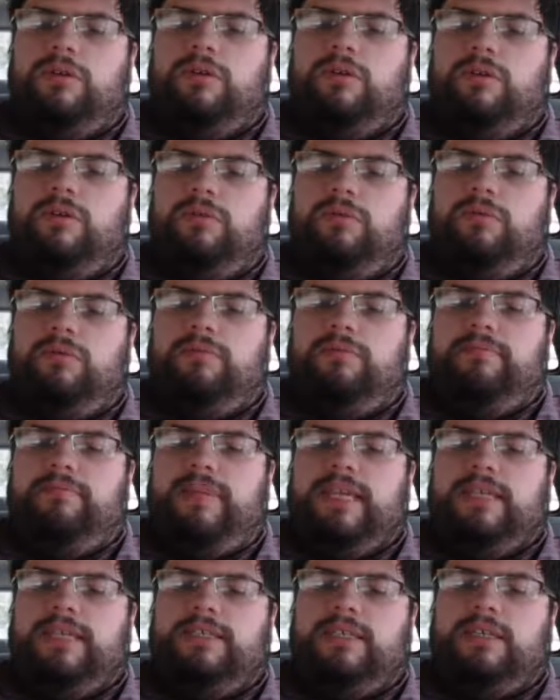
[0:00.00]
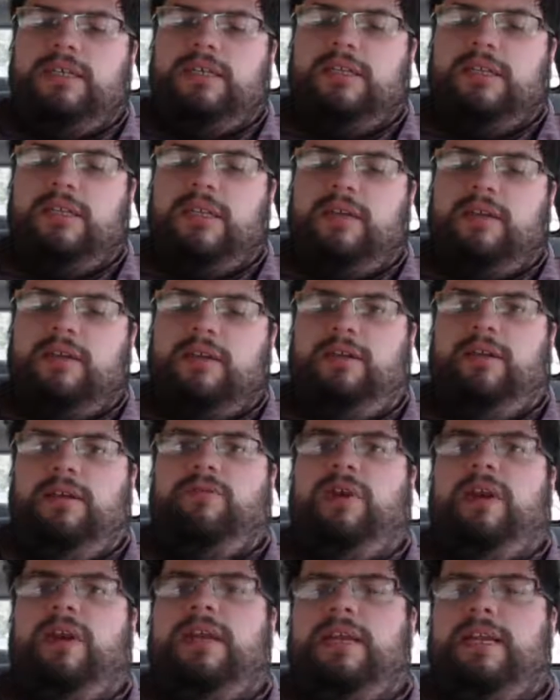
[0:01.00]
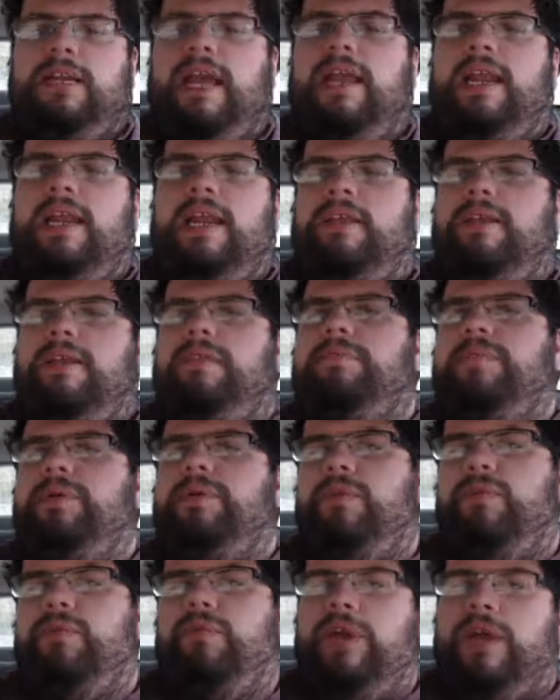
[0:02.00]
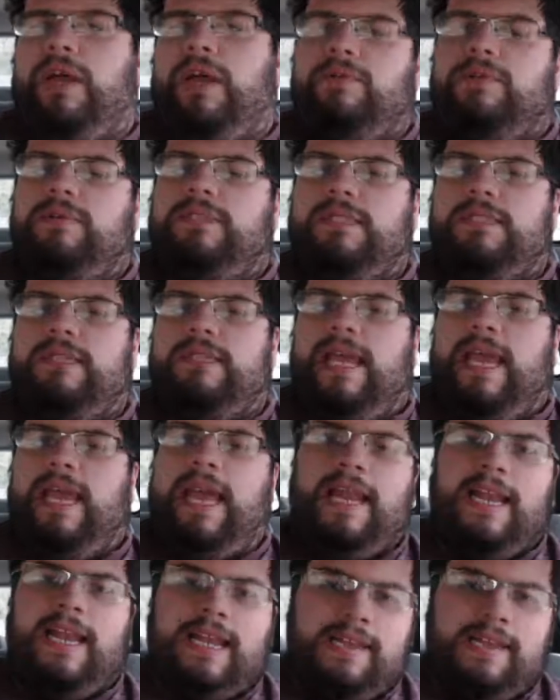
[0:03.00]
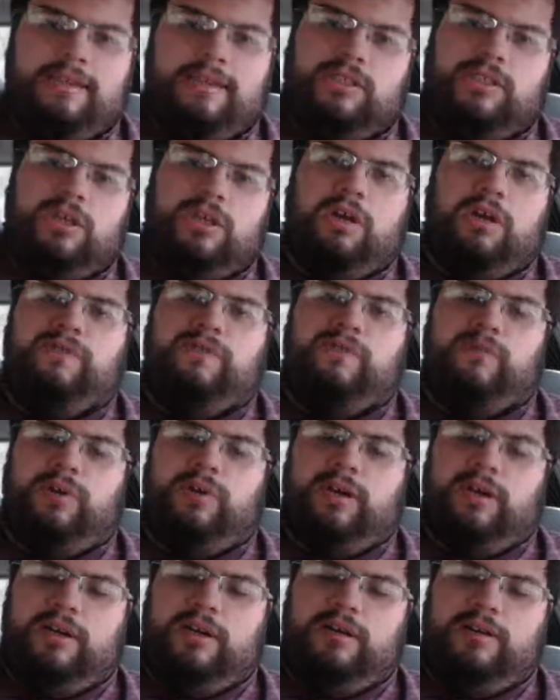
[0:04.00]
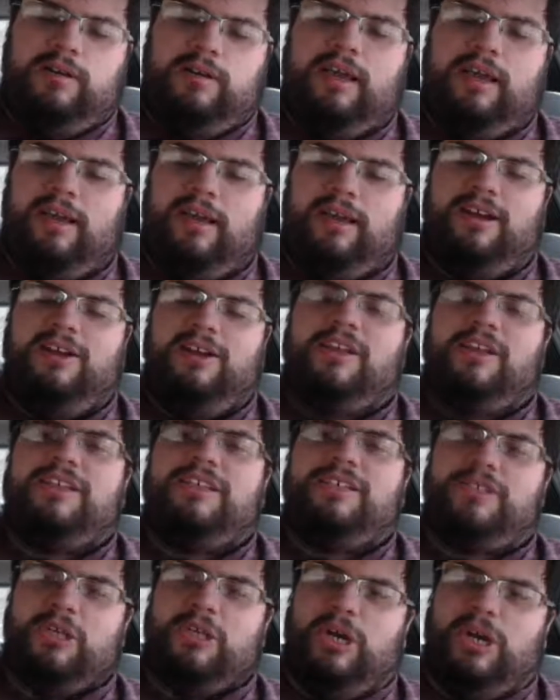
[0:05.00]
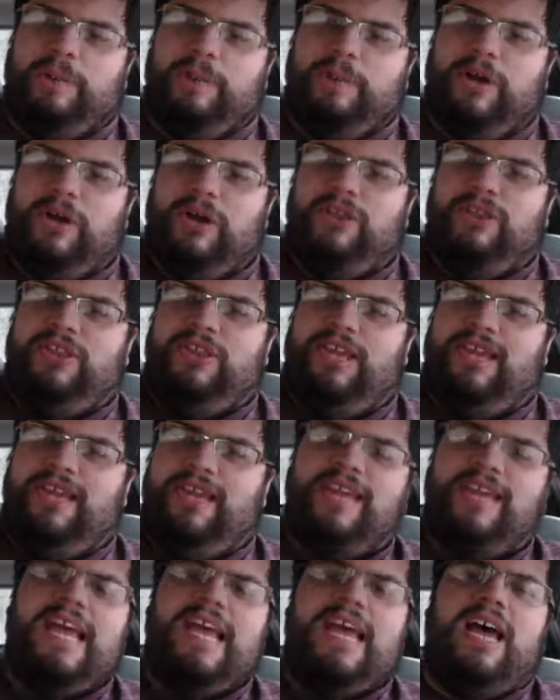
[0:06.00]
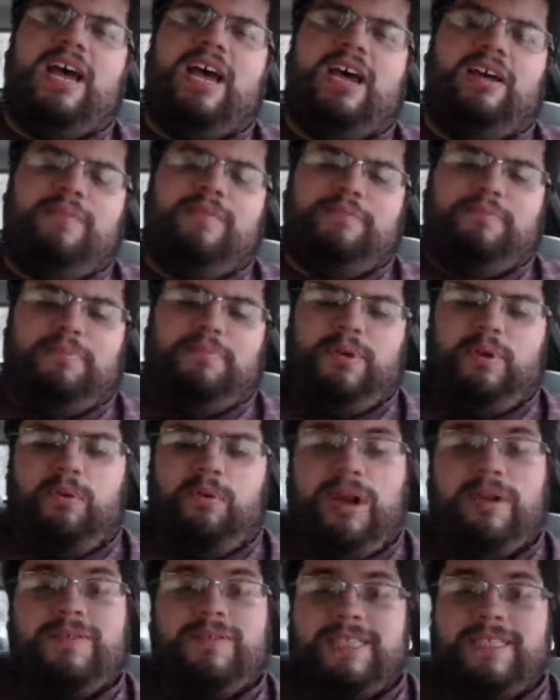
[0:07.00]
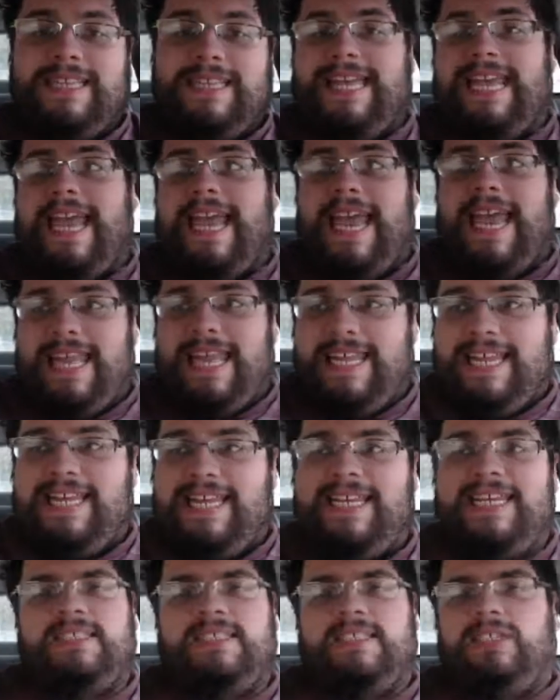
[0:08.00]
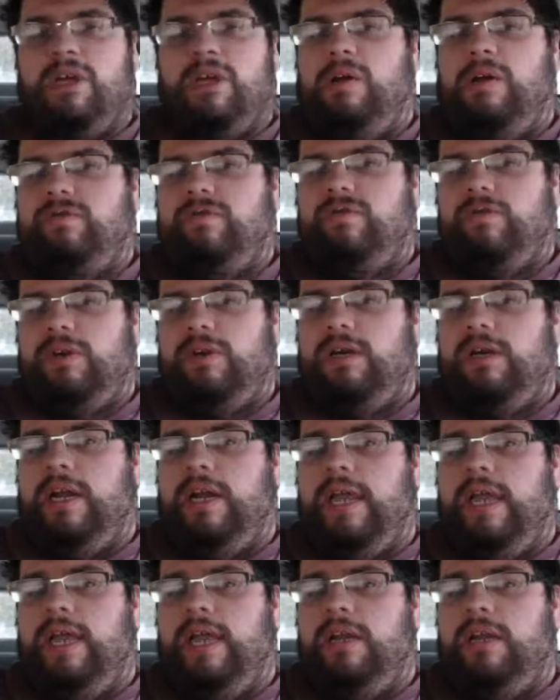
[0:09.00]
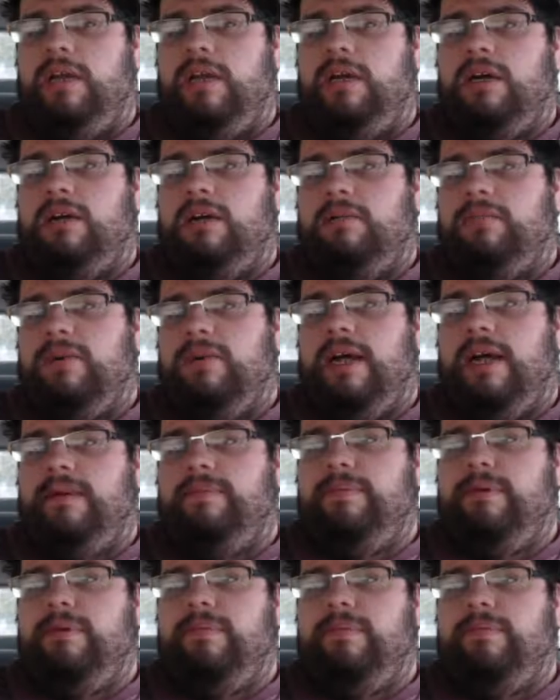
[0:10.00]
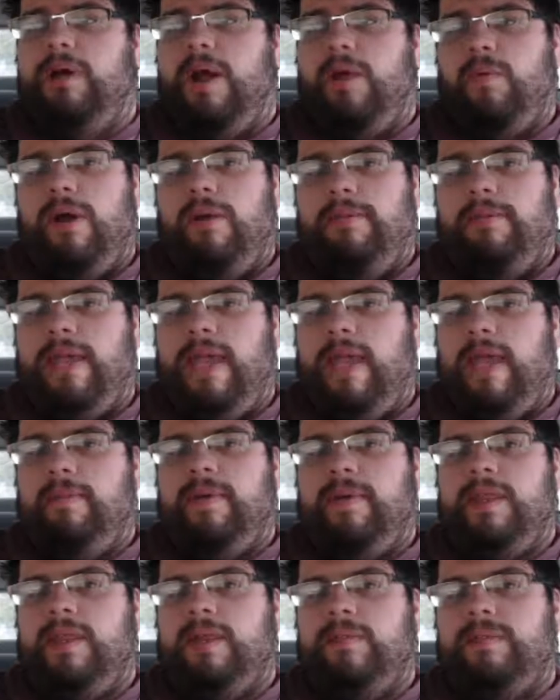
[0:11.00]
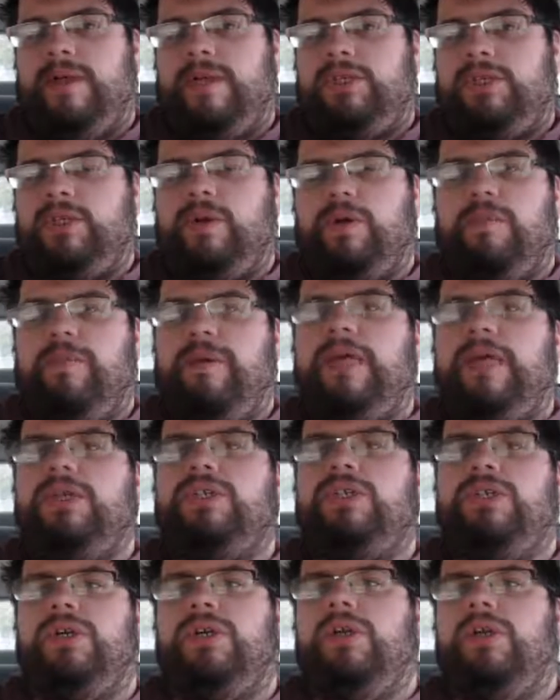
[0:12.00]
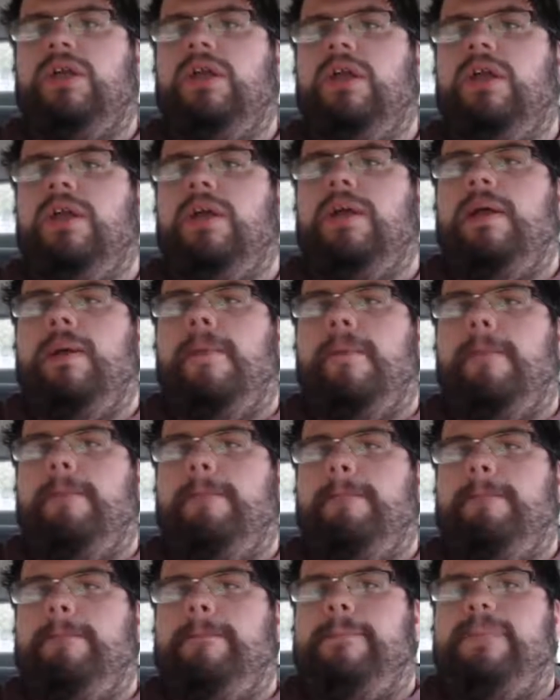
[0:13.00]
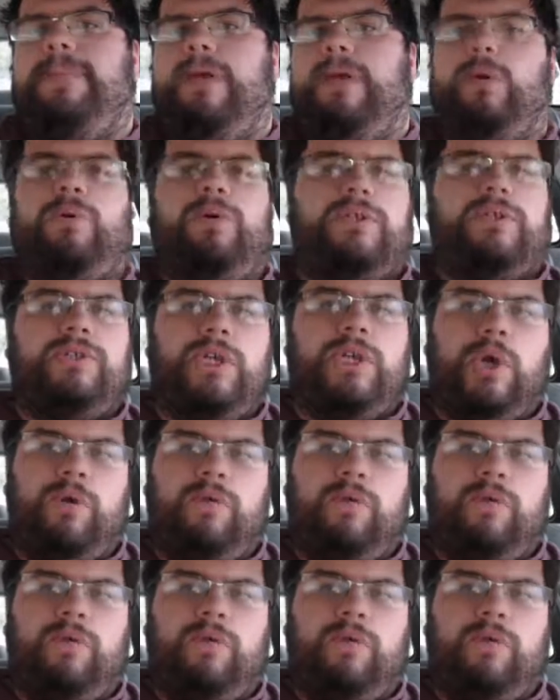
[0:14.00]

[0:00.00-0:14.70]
to basically get ready to edit it, but when I was in the editing software, yeah, sorry about that, but when I was in the editing software and I put my webcam in the picture-in-picture, there was